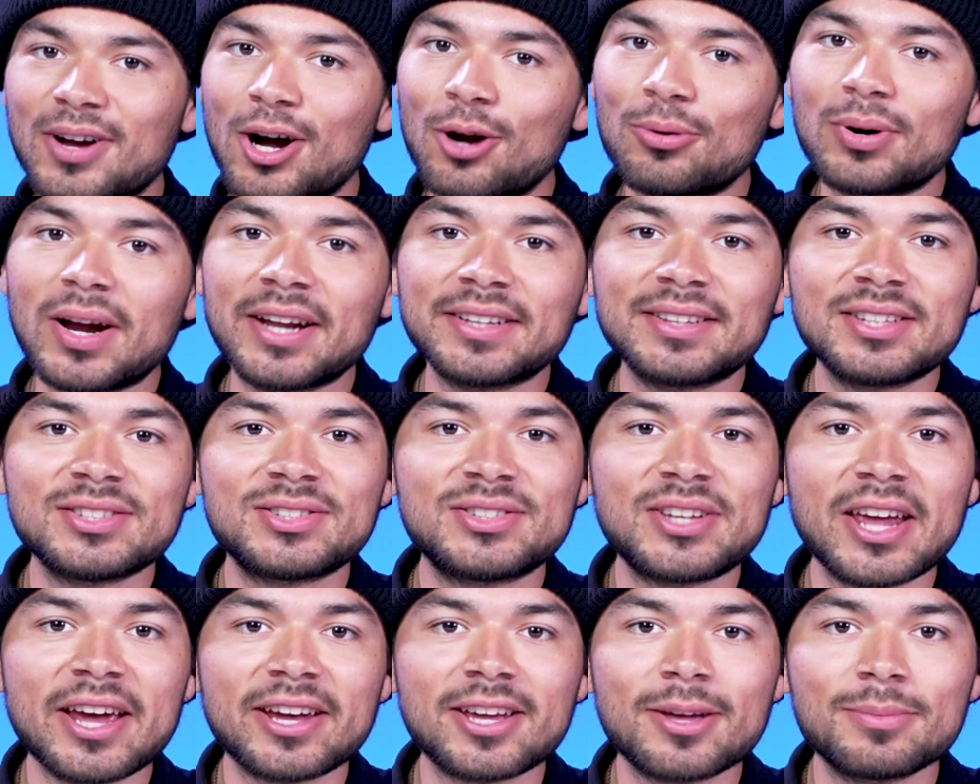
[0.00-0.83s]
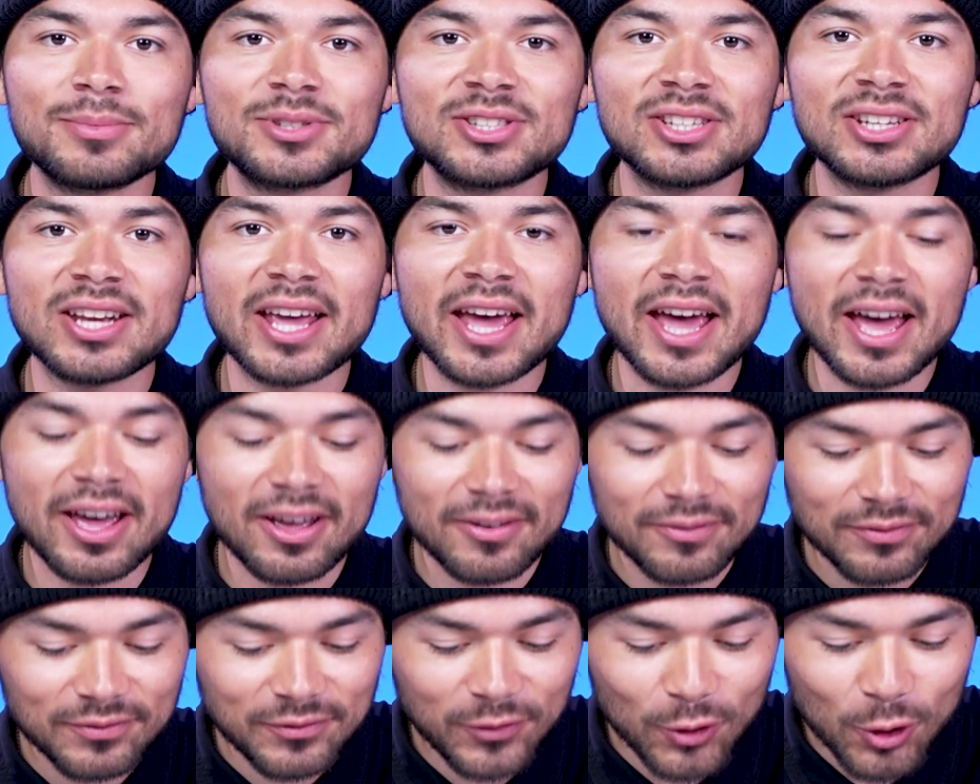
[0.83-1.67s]
All right, this deck comes in
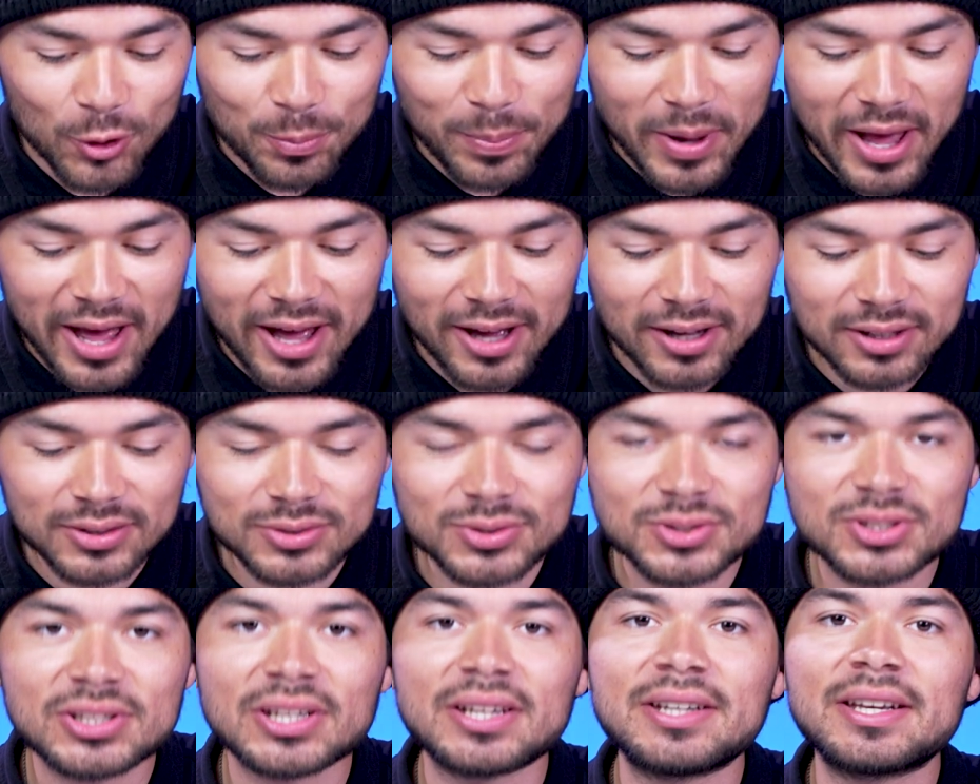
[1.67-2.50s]
at four pounds,